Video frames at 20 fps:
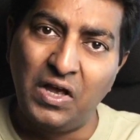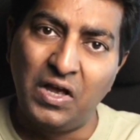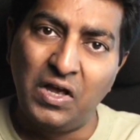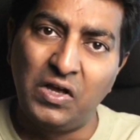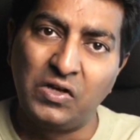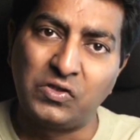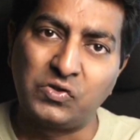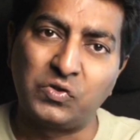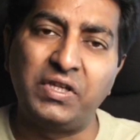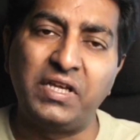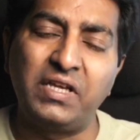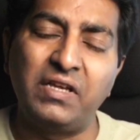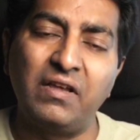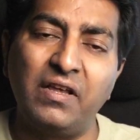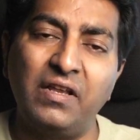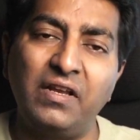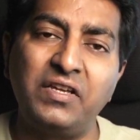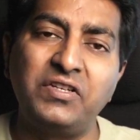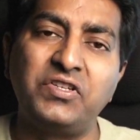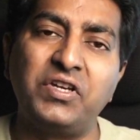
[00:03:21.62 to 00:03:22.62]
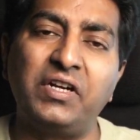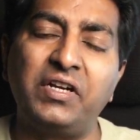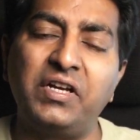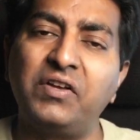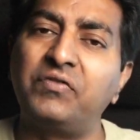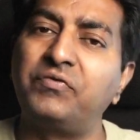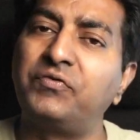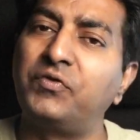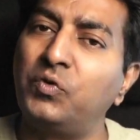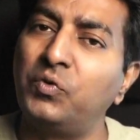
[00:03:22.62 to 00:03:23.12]
So the
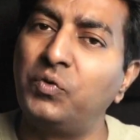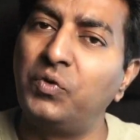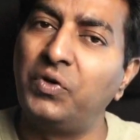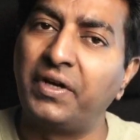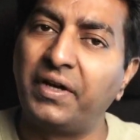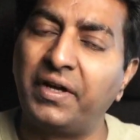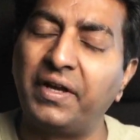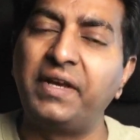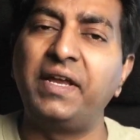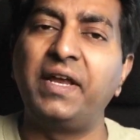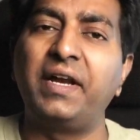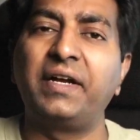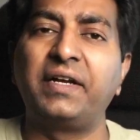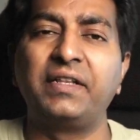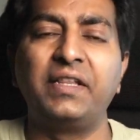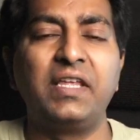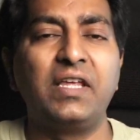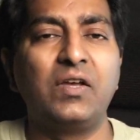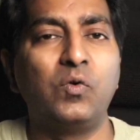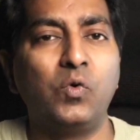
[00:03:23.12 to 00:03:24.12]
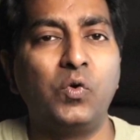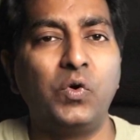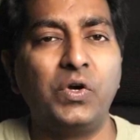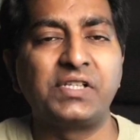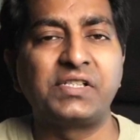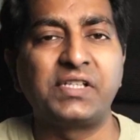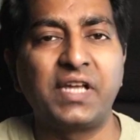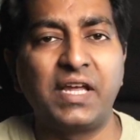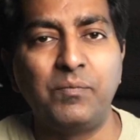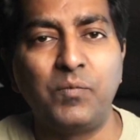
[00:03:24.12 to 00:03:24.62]
initiative to create the
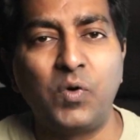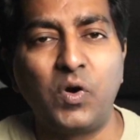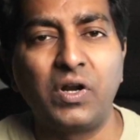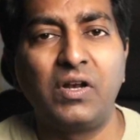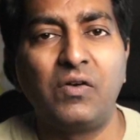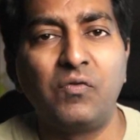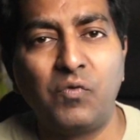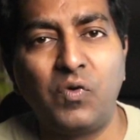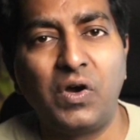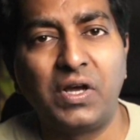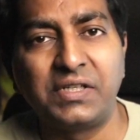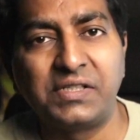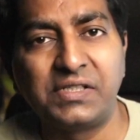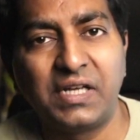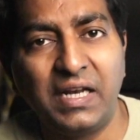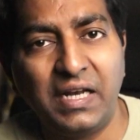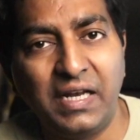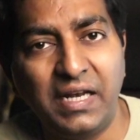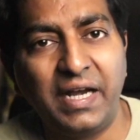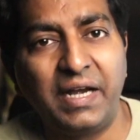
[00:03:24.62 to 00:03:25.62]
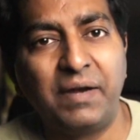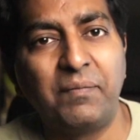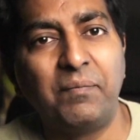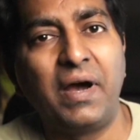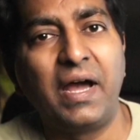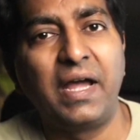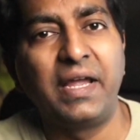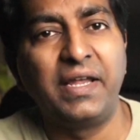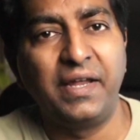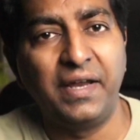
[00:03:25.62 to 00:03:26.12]
OSI model was led
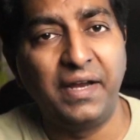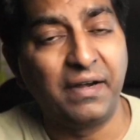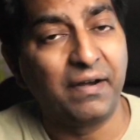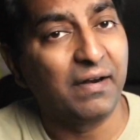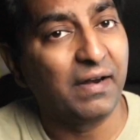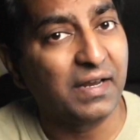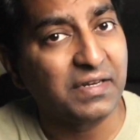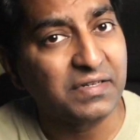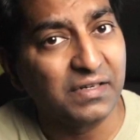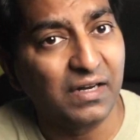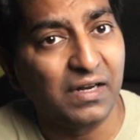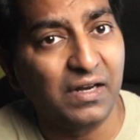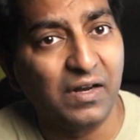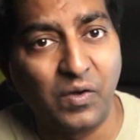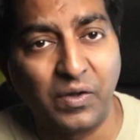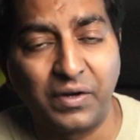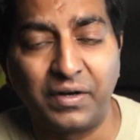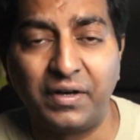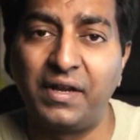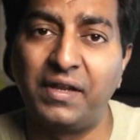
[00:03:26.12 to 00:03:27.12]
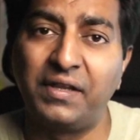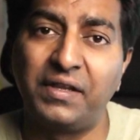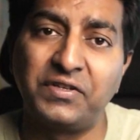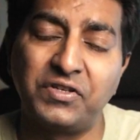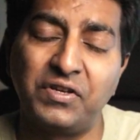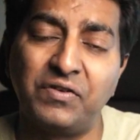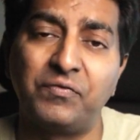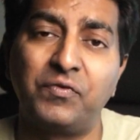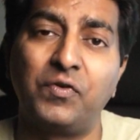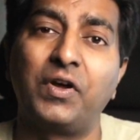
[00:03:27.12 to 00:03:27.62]
by International
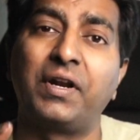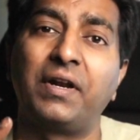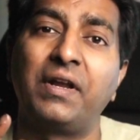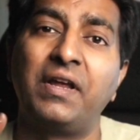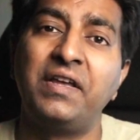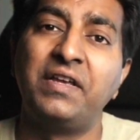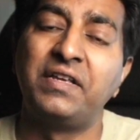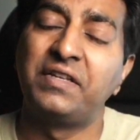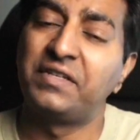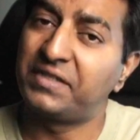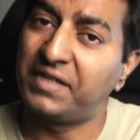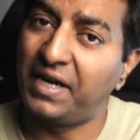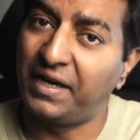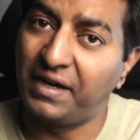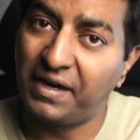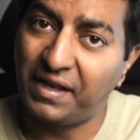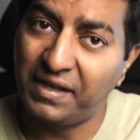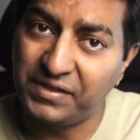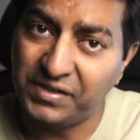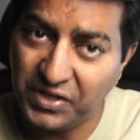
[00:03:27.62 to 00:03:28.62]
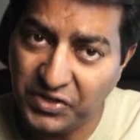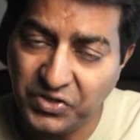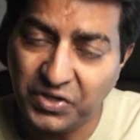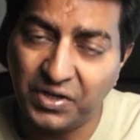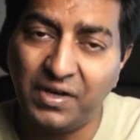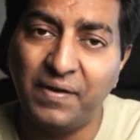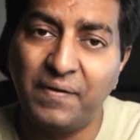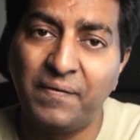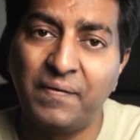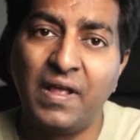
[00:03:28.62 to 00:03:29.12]
Organization for
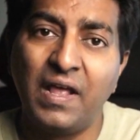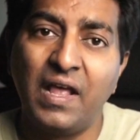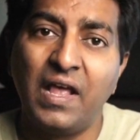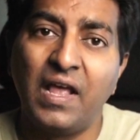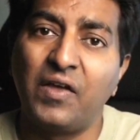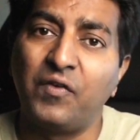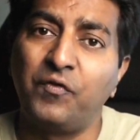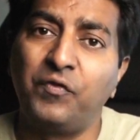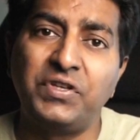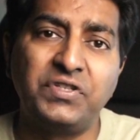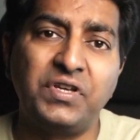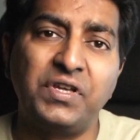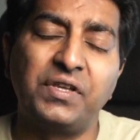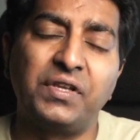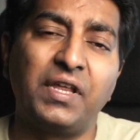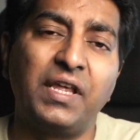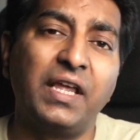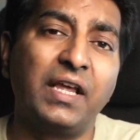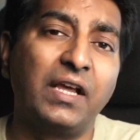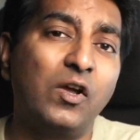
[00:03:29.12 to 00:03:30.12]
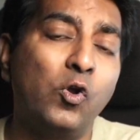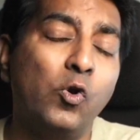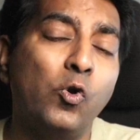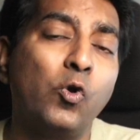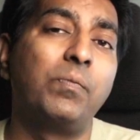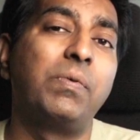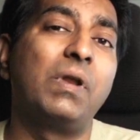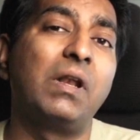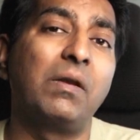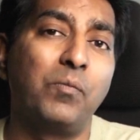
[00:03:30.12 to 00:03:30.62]
Standardization, which is a
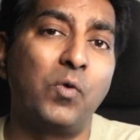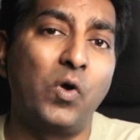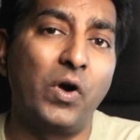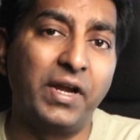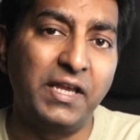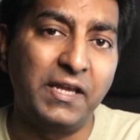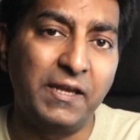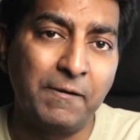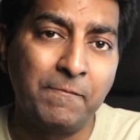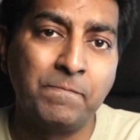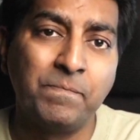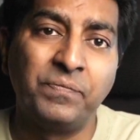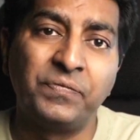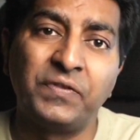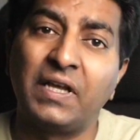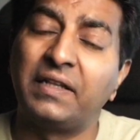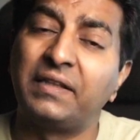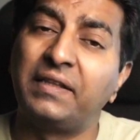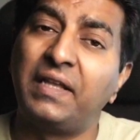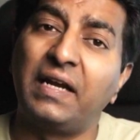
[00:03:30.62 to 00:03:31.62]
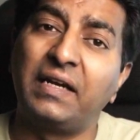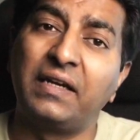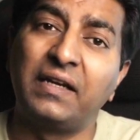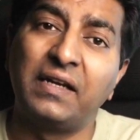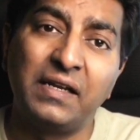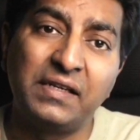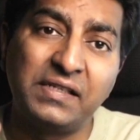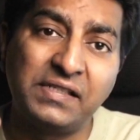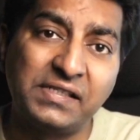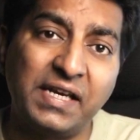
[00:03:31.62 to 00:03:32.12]
global body that
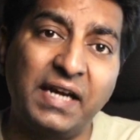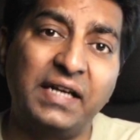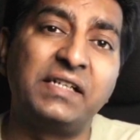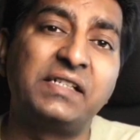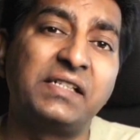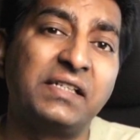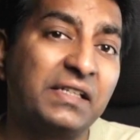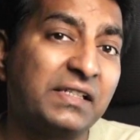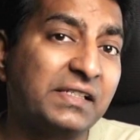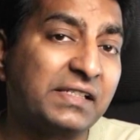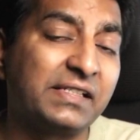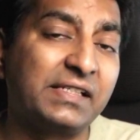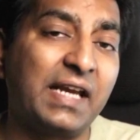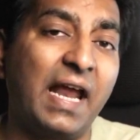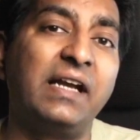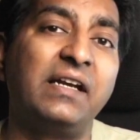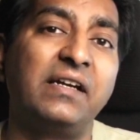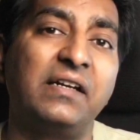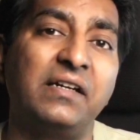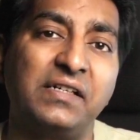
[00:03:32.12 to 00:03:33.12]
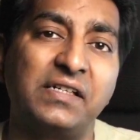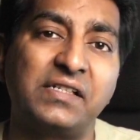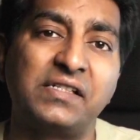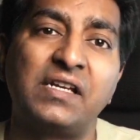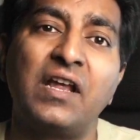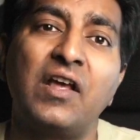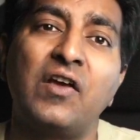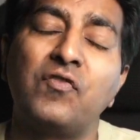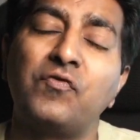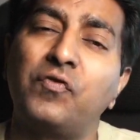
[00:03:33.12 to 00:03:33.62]
sets standards
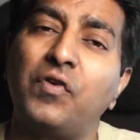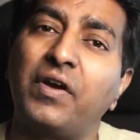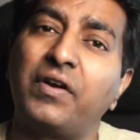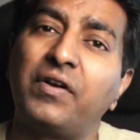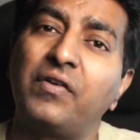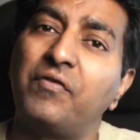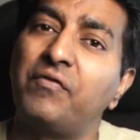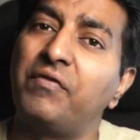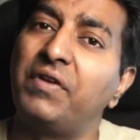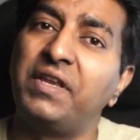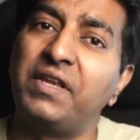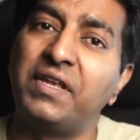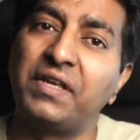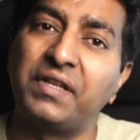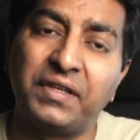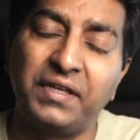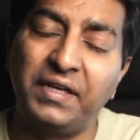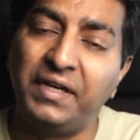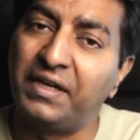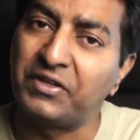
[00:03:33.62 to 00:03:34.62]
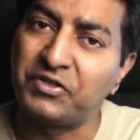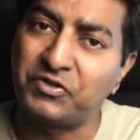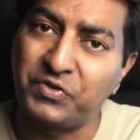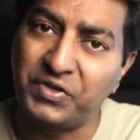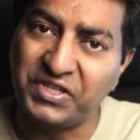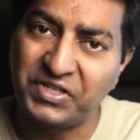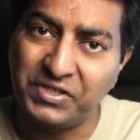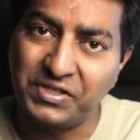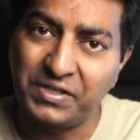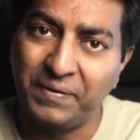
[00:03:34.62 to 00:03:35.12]
for various
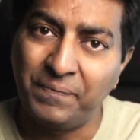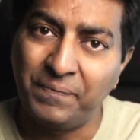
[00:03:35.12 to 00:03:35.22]
industries.